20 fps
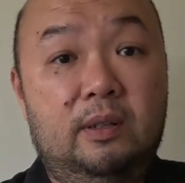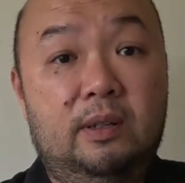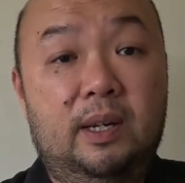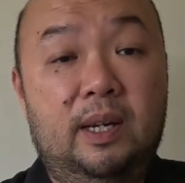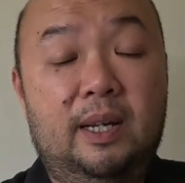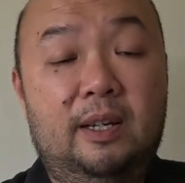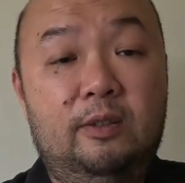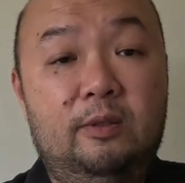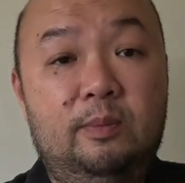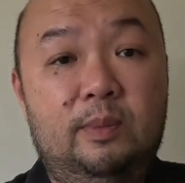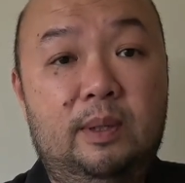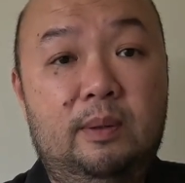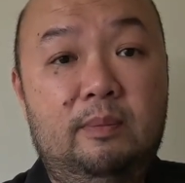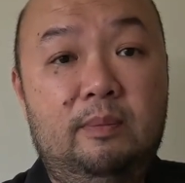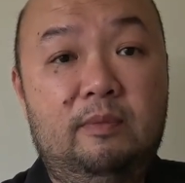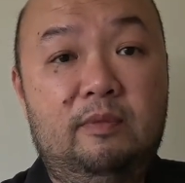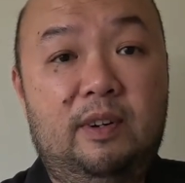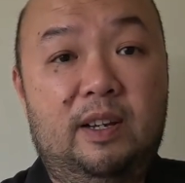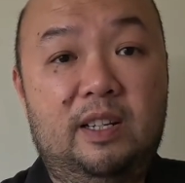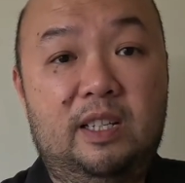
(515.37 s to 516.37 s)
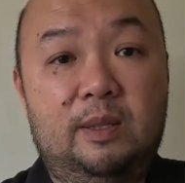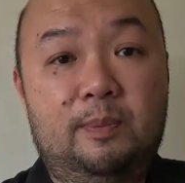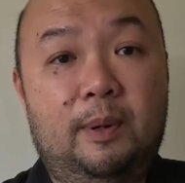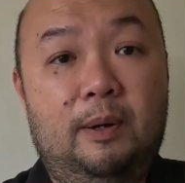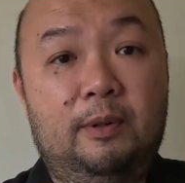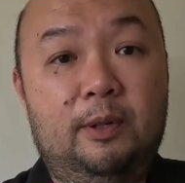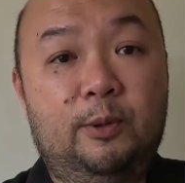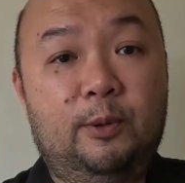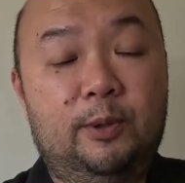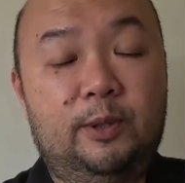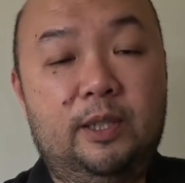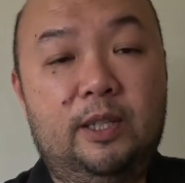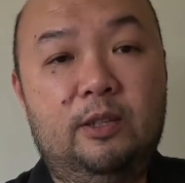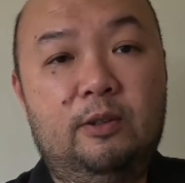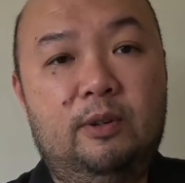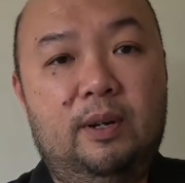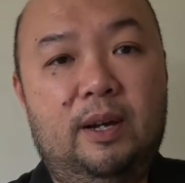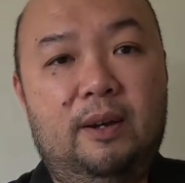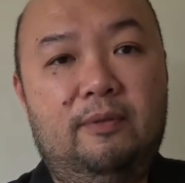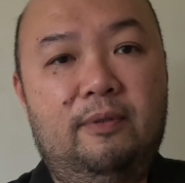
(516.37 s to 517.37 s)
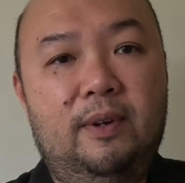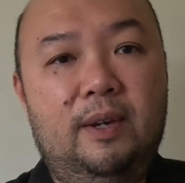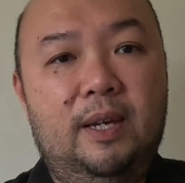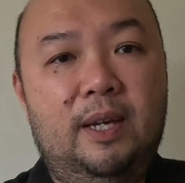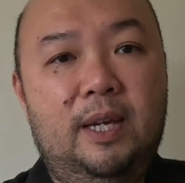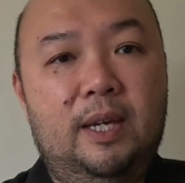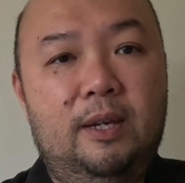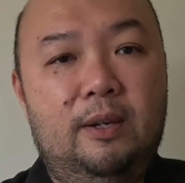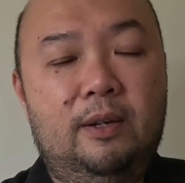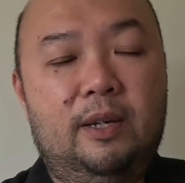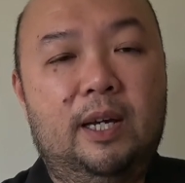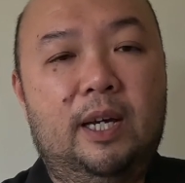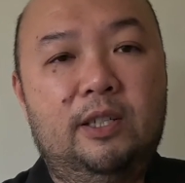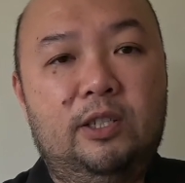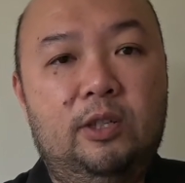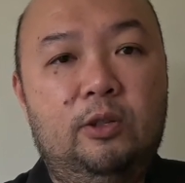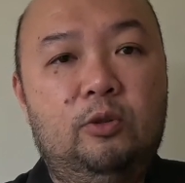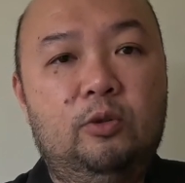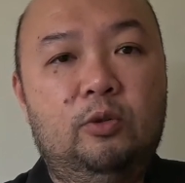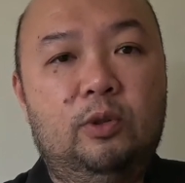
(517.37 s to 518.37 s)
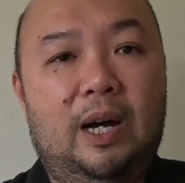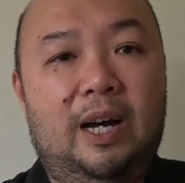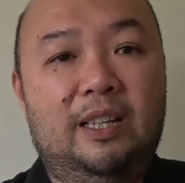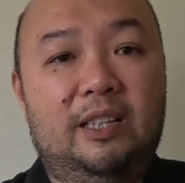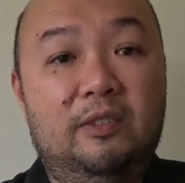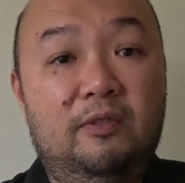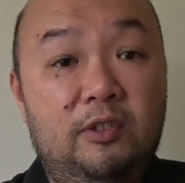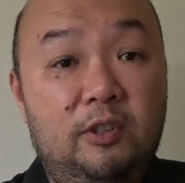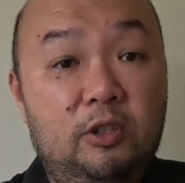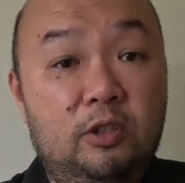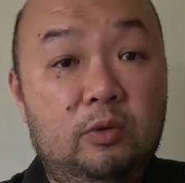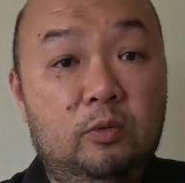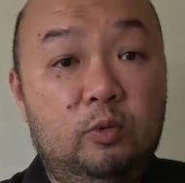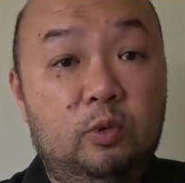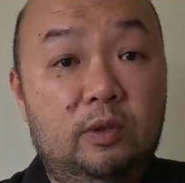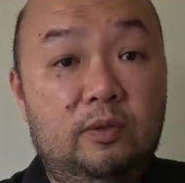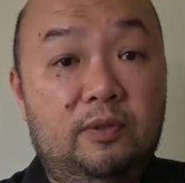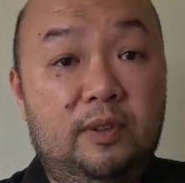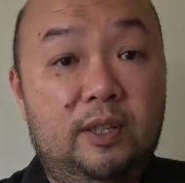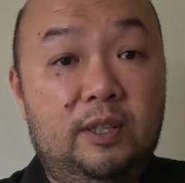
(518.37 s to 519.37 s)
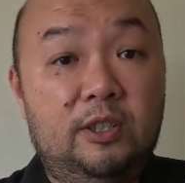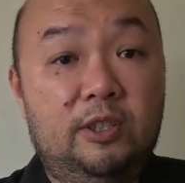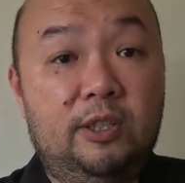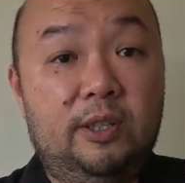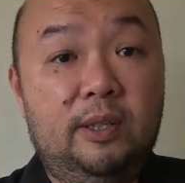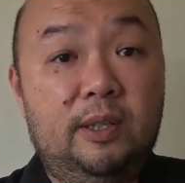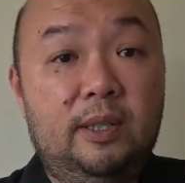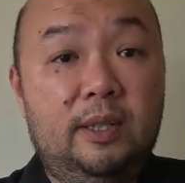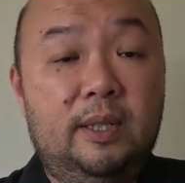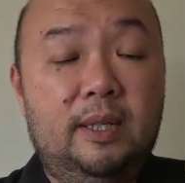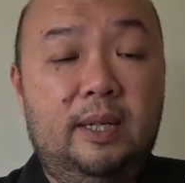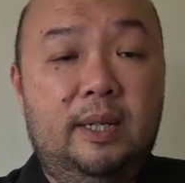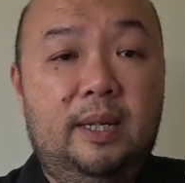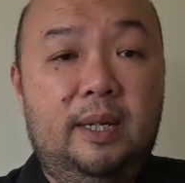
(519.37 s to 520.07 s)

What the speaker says: Okay, aluminum when it's powder coated, you can actually do artificial wood finishing.